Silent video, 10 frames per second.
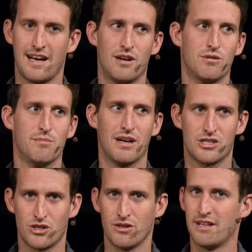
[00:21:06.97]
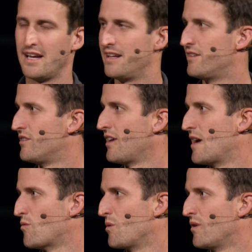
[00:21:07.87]
How do we make sure that it's
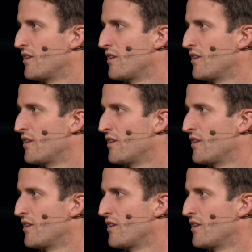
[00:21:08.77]
saying what we want to